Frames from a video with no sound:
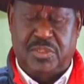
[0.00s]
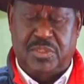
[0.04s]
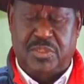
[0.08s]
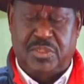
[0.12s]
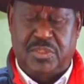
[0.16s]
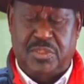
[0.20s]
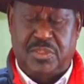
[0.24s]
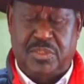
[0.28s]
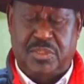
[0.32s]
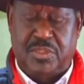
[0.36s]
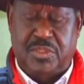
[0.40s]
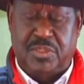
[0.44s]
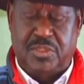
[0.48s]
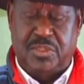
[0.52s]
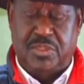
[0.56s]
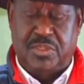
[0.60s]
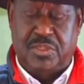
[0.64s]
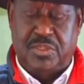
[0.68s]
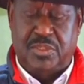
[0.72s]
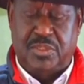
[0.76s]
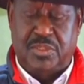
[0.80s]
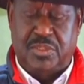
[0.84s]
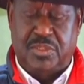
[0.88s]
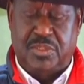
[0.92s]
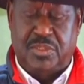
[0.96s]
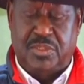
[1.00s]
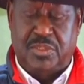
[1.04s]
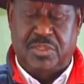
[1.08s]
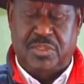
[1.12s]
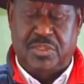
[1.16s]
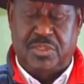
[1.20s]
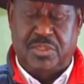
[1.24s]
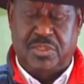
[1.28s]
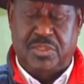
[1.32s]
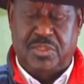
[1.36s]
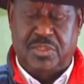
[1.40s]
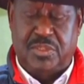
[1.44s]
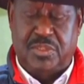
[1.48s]

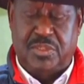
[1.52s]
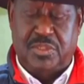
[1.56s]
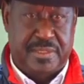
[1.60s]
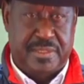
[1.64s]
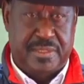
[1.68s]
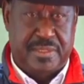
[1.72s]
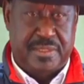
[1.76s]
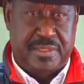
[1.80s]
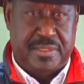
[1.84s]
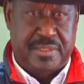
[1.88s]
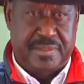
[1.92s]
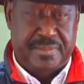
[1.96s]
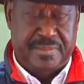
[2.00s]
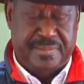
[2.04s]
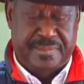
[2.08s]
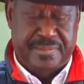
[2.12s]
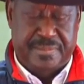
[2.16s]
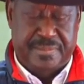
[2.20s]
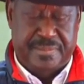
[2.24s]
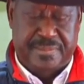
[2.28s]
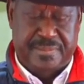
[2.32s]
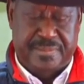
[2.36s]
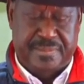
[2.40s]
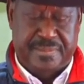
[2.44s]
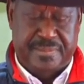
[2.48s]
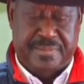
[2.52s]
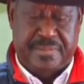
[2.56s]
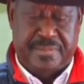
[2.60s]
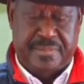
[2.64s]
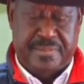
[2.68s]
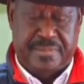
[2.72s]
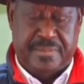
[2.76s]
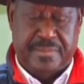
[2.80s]
(silence)